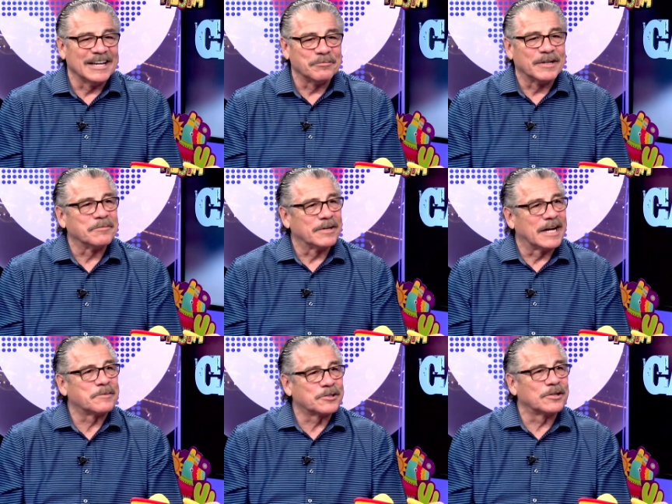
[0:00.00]
But
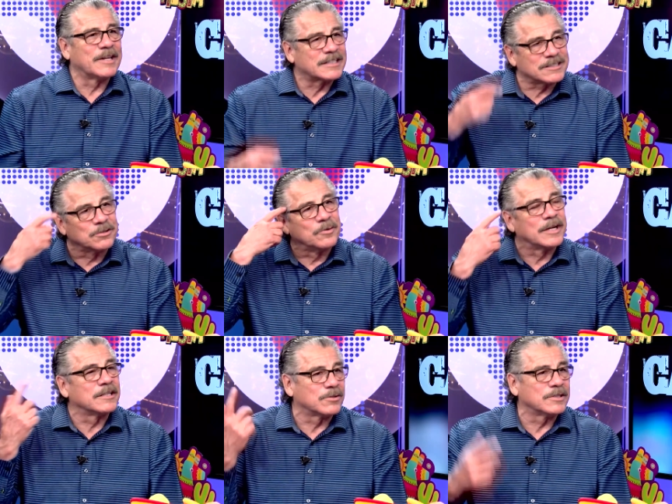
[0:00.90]
I'm sure that's still
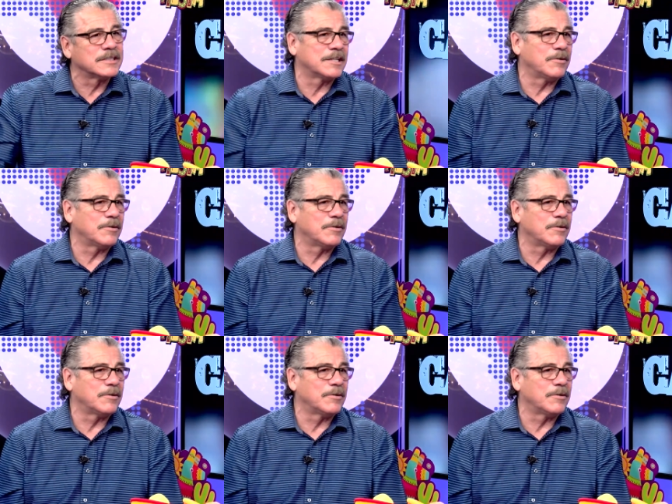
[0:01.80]
running through his head